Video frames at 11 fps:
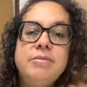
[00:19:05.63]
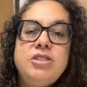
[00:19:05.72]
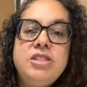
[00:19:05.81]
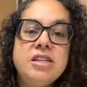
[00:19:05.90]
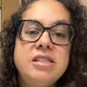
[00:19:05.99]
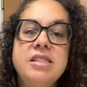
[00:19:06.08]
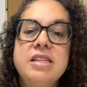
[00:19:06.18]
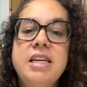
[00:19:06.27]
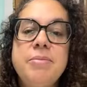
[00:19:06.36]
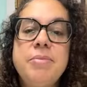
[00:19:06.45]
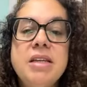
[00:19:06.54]
Just to
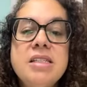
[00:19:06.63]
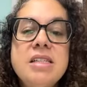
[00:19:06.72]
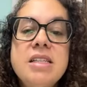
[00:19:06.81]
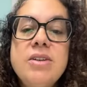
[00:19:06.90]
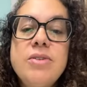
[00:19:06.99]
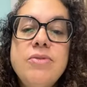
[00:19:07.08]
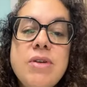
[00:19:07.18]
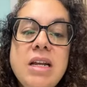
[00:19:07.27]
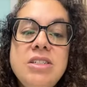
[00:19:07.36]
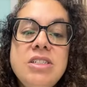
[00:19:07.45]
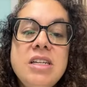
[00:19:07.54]
keep things a little
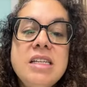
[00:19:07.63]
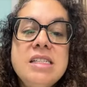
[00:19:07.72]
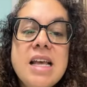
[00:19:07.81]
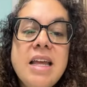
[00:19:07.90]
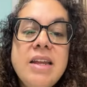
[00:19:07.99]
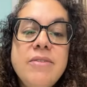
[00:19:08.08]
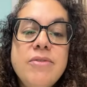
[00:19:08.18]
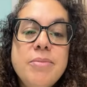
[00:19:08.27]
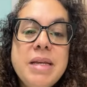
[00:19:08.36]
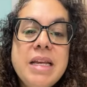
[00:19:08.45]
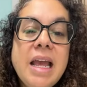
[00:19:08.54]
fresh and exciting for
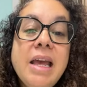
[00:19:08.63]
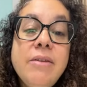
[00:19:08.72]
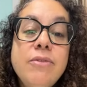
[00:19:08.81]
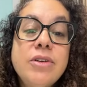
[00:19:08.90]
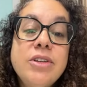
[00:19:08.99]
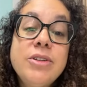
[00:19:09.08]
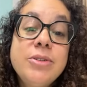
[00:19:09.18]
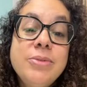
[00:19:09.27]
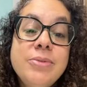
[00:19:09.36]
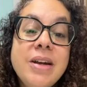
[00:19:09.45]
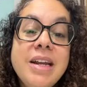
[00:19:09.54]
me and for you,
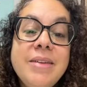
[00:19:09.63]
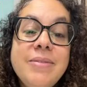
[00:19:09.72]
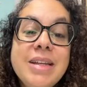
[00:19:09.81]
right?